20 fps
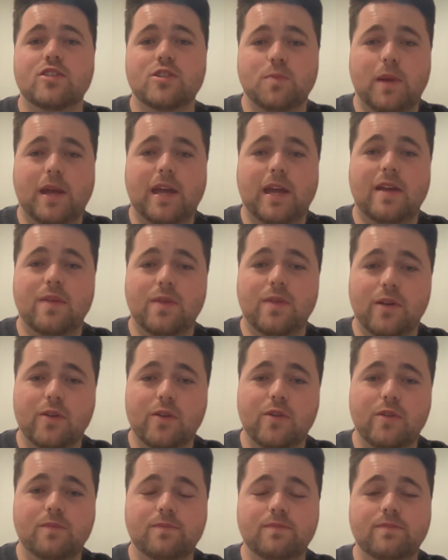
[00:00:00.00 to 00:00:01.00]
Japan,
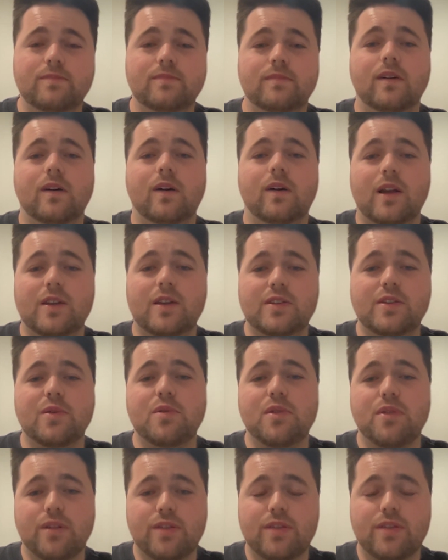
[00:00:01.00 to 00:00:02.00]
though, I
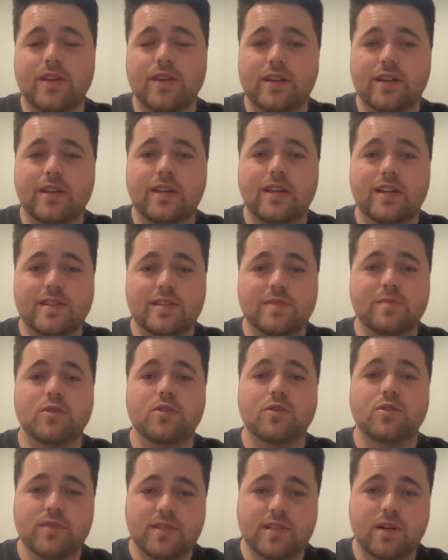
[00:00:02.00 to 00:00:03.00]
don't think they're going to get some
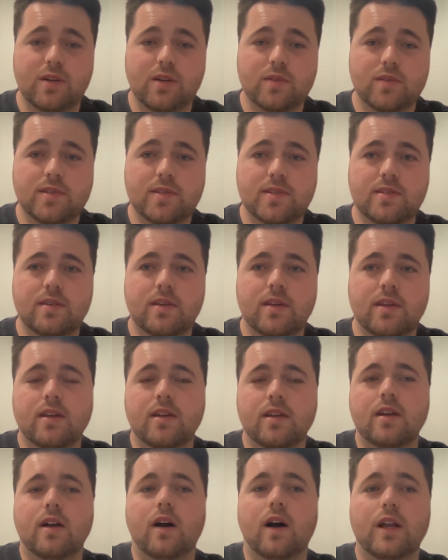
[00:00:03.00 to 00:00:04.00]
good results.
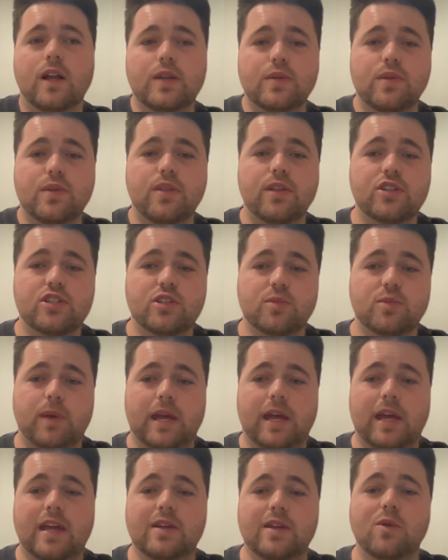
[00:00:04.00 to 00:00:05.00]
I do think
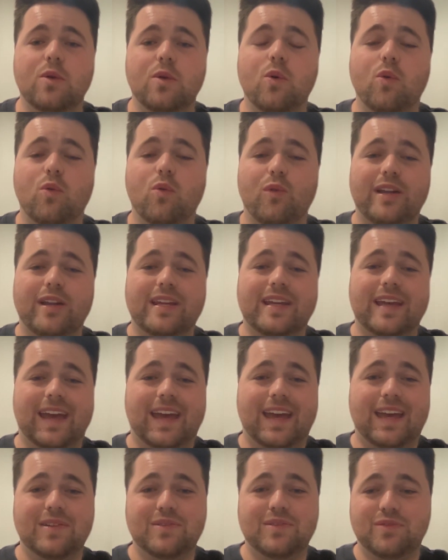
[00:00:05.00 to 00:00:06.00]
Japan already
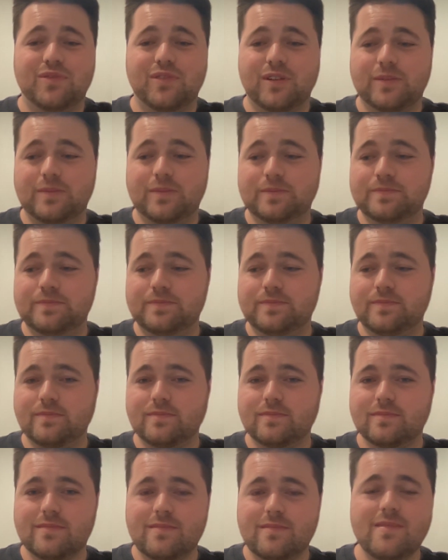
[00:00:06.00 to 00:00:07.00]
have,
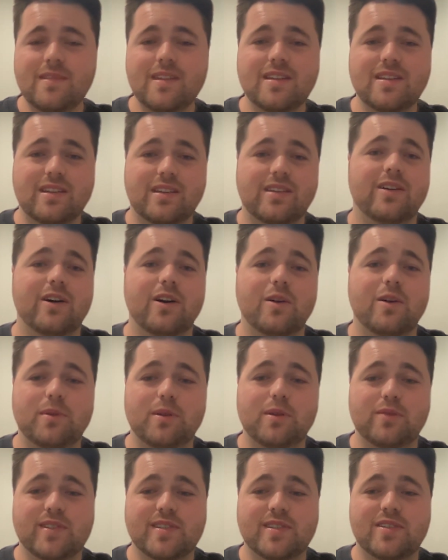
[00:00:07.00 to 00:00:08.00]
a
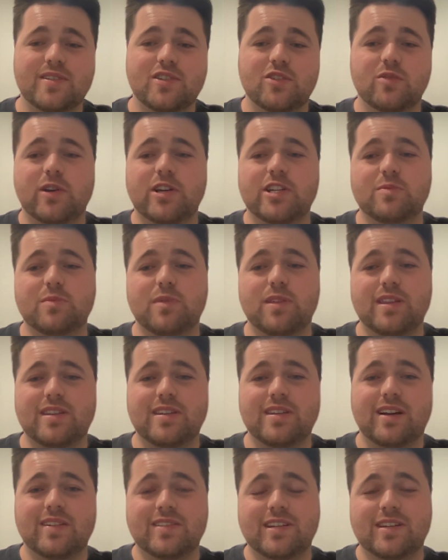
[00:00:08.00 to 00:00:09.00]
bit of a situation with a
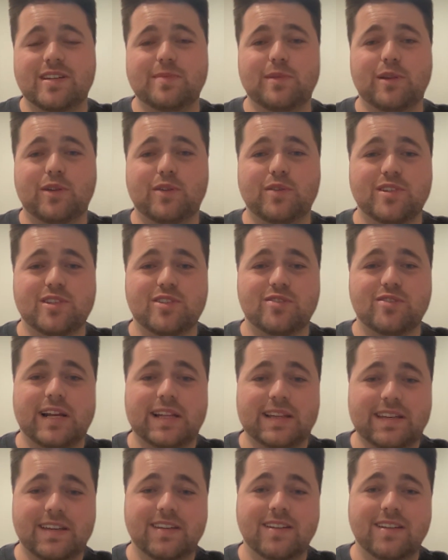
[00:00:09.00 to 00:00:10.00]
young team like
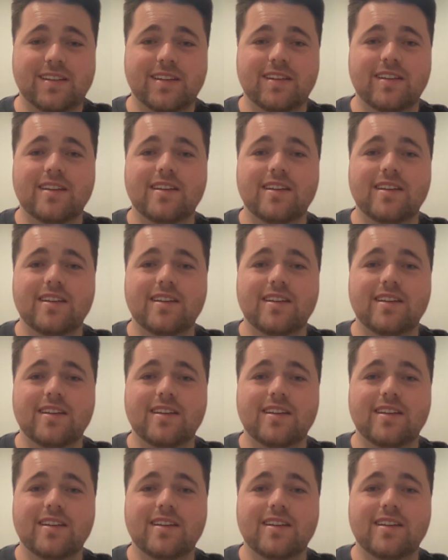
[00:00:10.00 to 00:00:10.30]
Australia.